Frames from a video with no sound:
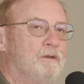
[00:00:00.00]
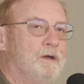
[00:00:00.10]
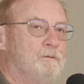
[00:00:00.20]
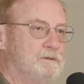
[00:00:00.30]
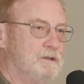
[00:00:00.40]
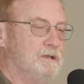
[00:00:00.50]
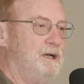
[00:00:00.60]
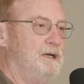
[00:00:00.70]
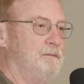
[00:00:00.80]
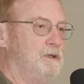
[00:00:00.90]
there was a
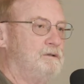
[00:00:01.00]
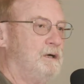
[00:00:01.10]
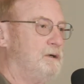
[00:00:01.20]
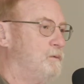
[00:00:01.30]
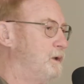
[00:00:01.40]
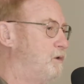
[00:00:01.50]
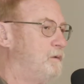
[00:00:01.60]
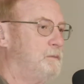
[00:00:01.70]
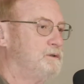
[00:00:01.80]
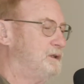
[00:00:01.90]
time their drought went
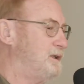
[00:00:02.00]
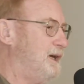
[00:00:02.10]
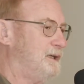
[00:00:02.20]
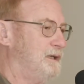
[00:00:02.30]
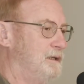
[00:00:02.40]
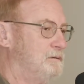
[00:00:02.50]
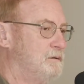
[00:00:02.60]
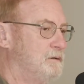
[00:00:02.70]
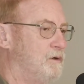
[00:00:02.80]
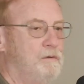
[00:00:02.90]
almost a decade,
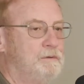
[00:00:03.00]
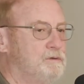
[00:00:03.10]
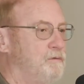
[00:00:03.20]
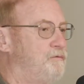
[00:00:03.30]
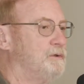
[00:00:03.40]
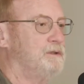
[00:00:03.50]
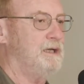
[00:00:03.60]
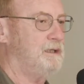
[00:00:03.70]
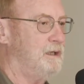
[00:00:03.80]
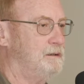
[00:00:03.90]
almost a full
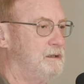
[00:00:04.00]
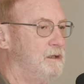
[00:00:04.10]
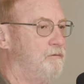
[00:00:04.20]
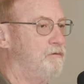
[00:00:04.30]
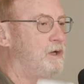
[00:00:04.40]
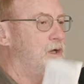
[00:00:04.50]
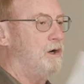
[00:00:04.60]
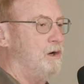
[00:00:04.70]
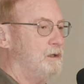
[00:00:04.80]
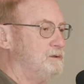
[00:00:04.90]
decade. And if
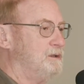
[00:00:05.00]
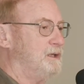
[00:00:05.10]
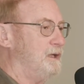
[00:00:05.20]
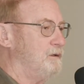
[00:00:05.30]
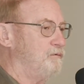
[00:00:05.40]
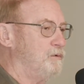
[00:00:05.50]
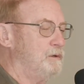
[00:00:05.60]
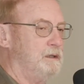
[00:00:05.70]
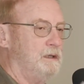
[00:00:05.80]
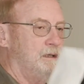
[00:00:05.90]
ours in
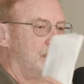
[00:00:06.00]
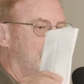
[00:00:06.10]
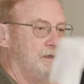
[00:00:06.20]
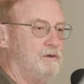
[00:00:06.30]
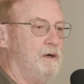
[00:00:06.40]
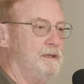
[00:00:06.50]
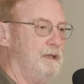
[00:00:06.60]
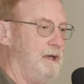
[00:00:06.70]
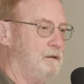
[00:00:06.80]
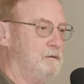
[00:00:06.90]
California had gone
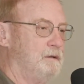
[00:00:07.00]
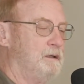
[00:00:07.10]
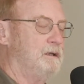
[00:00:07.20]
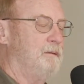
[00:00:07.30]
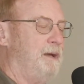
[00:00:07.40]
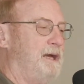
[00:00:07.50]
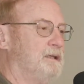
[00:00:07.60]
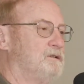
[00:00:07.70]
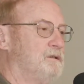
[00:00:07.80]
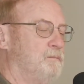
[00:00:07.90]
that
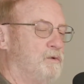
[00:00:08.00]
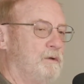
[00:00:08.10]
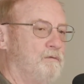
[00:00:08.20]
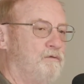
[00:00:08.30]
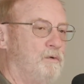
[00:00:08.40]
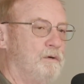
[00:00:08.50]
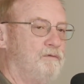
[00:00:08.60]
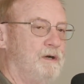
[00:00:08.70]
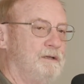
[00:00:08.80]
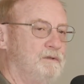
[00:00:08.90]
past more than 4 or
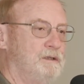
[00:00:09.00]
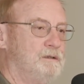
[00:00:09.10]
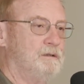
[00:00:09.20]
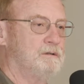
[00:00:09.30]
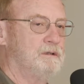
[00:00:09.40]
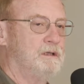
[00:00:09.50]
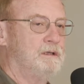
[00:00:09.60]
5 years,